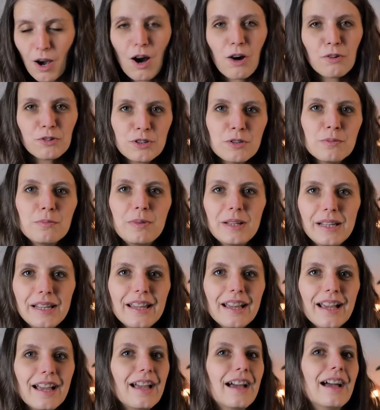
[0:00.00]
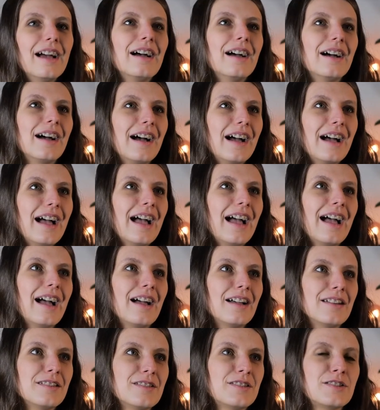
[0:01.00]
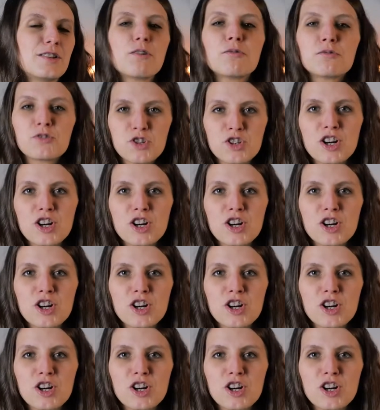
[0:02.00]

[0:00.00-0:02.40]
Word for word: how to be so